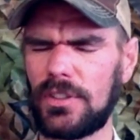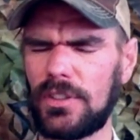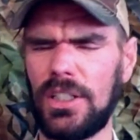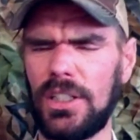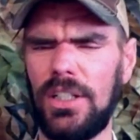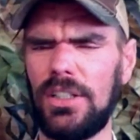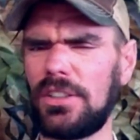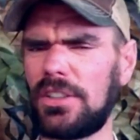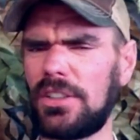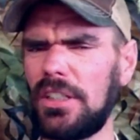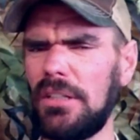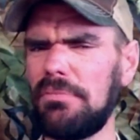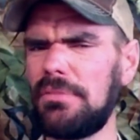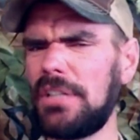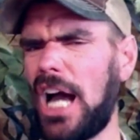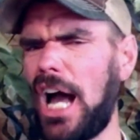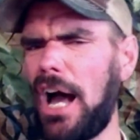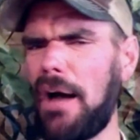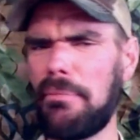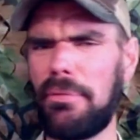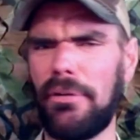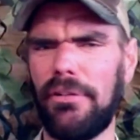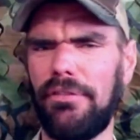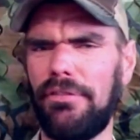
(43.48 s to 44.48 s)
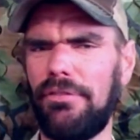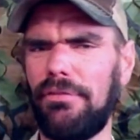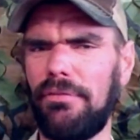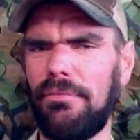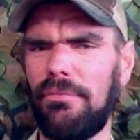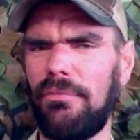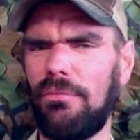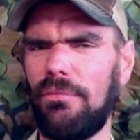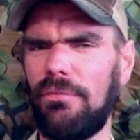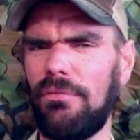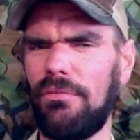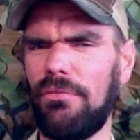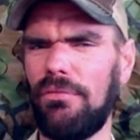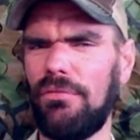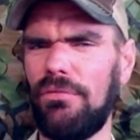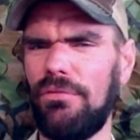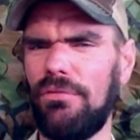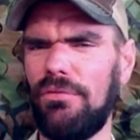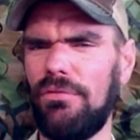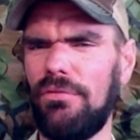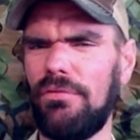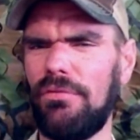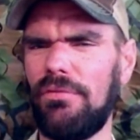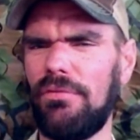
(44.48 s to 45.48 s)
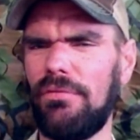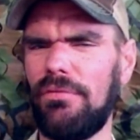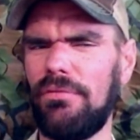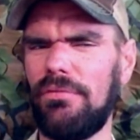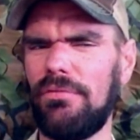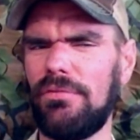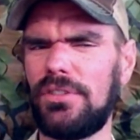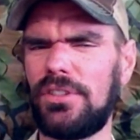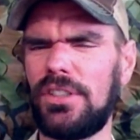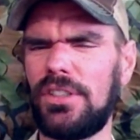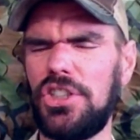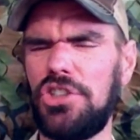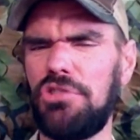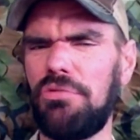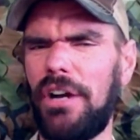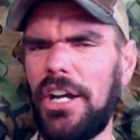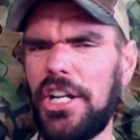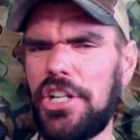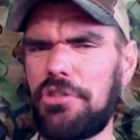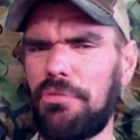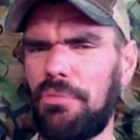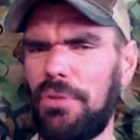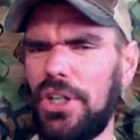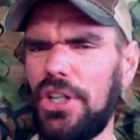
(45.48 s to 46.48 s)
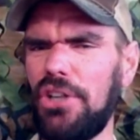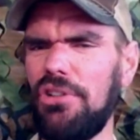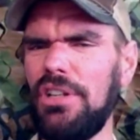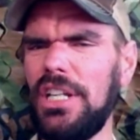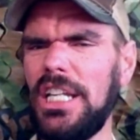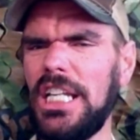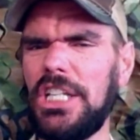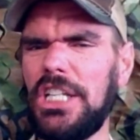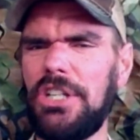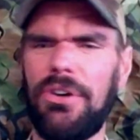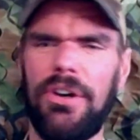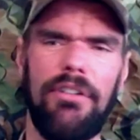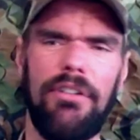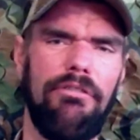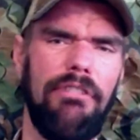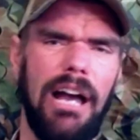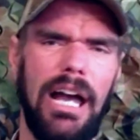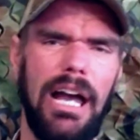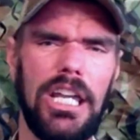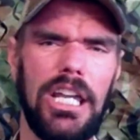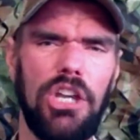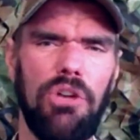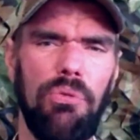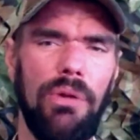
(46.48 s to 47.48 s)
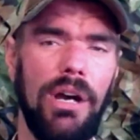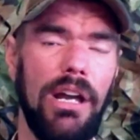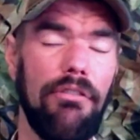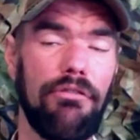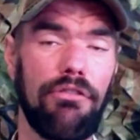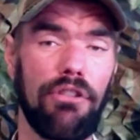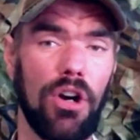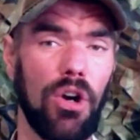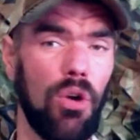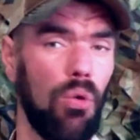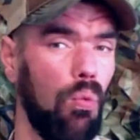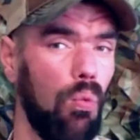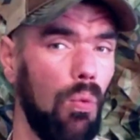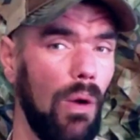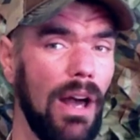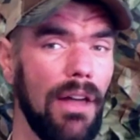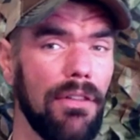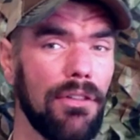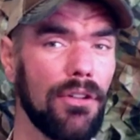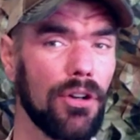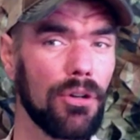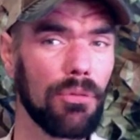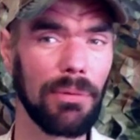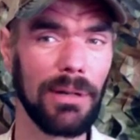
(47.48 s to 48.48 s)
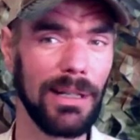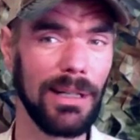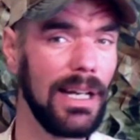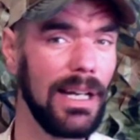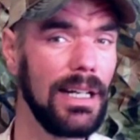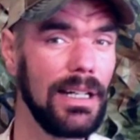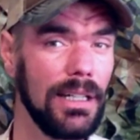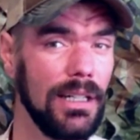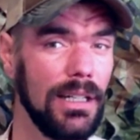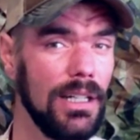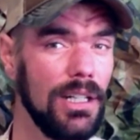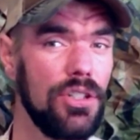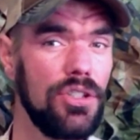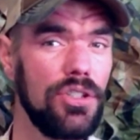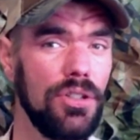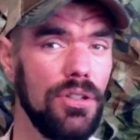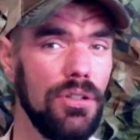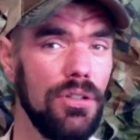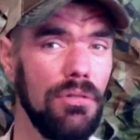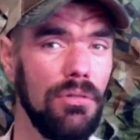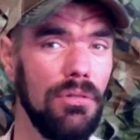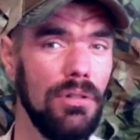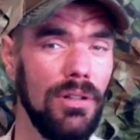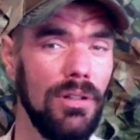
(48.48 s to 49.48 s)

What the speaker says: some type of situation where you need to evacuate for a weather-related issue,